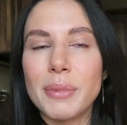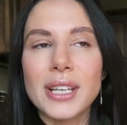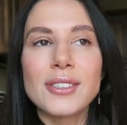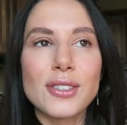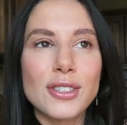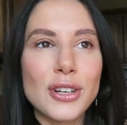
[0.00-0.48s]

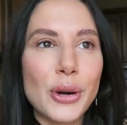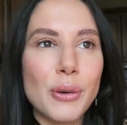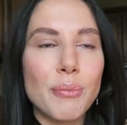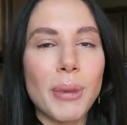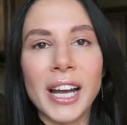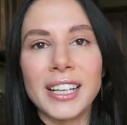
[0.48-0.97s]
Because there's no
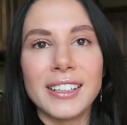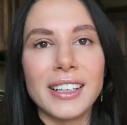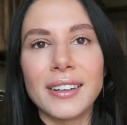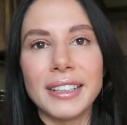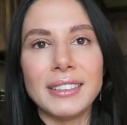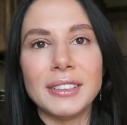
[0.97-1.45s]

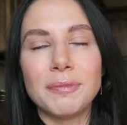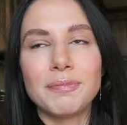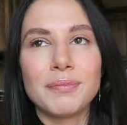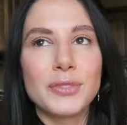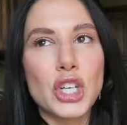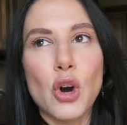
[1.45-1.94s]
binary
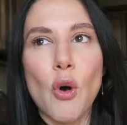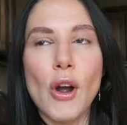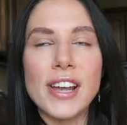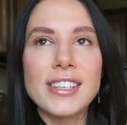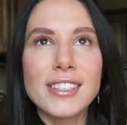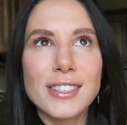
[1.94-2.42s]

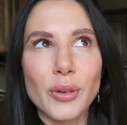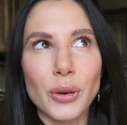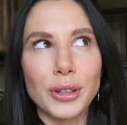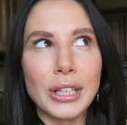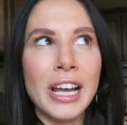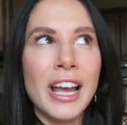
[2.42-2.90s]
choice
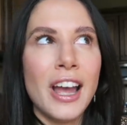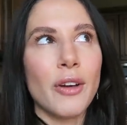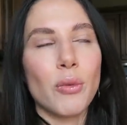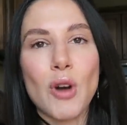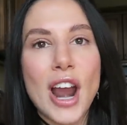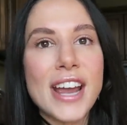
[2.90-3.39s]
or
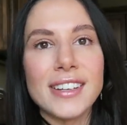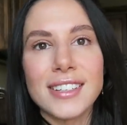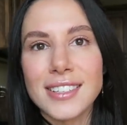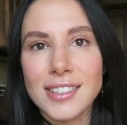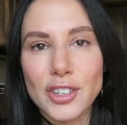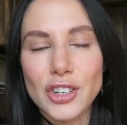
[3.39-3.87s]
right
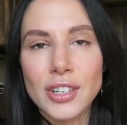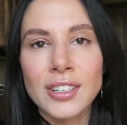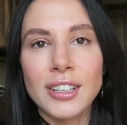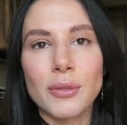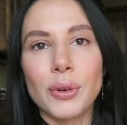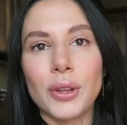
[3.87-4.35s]

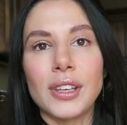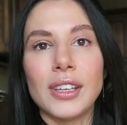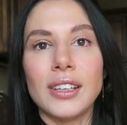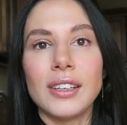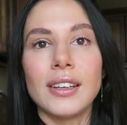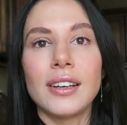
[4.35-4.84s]
decision. It
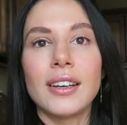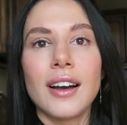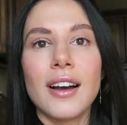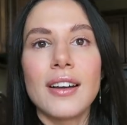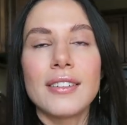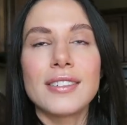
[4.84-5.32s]
really
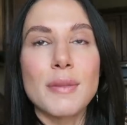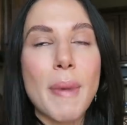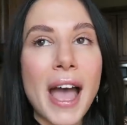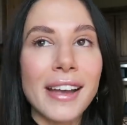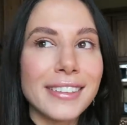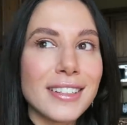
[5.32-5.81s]

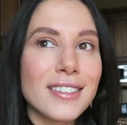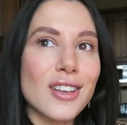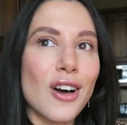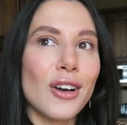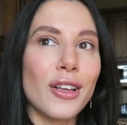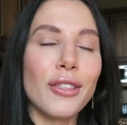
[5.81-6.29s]
depends
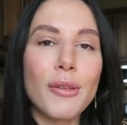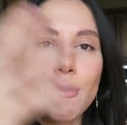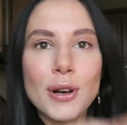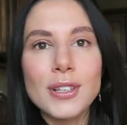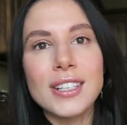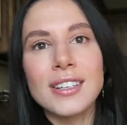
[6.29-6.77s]
on the
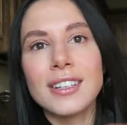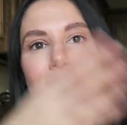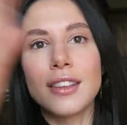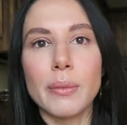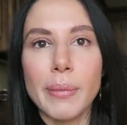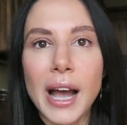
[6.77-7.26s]
person
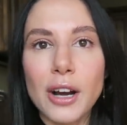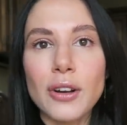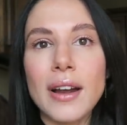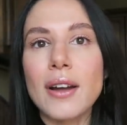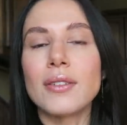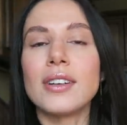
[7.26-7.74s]
and the
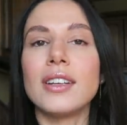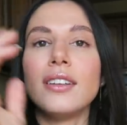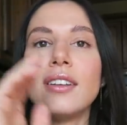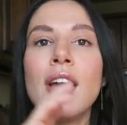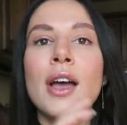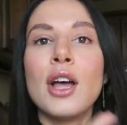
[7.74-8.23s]
background
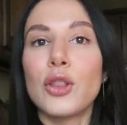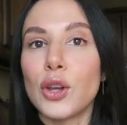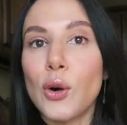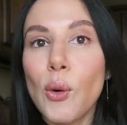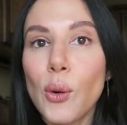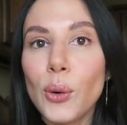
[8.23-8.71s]
and the
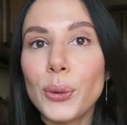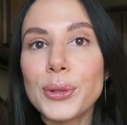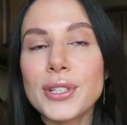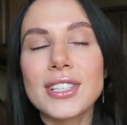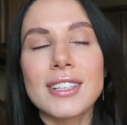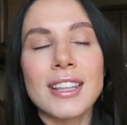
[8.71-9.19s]

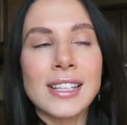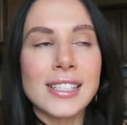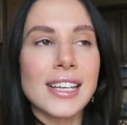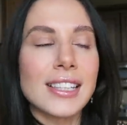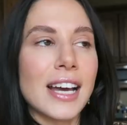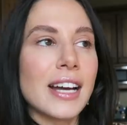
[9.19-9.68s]
goals, things
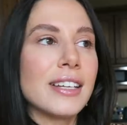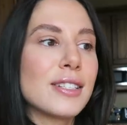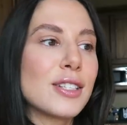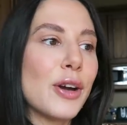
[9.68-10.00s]
like that.